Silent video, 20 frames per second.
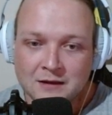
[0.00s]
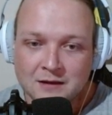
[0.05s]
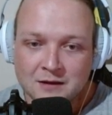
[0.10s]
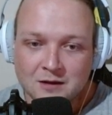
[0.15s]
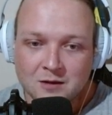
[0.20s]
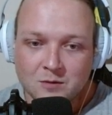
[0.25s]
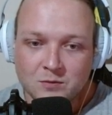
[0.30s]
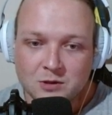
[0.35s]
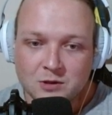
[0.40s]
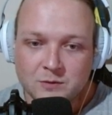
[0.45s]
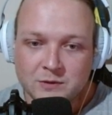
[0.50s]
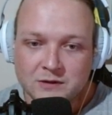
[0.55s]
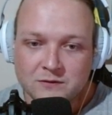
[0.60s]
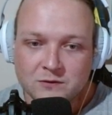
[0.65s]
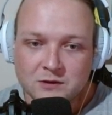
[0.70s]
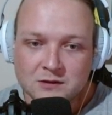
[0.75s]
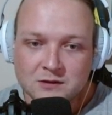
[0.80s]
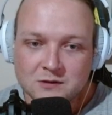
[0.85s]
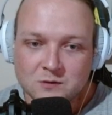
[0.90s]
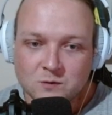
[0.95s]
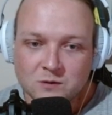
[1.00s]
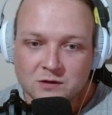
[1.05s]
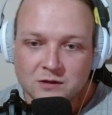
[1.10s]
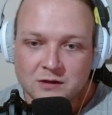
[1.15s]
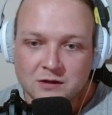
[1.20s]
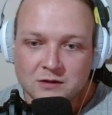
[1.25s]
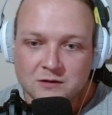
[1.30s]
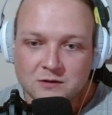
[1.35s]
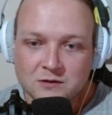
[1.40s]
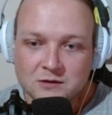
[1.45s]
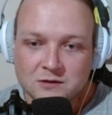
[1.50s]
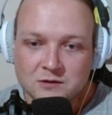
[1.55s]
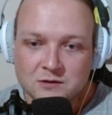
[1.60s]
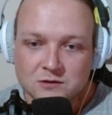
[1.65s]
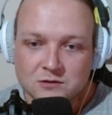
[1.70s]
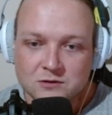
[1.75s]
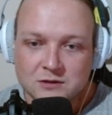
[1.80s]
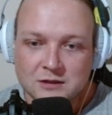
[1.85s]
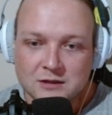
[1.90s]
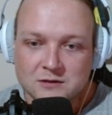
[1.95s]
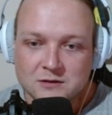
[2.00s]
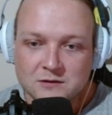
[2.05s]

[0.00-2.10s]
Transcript: Booming Voice will increase your shout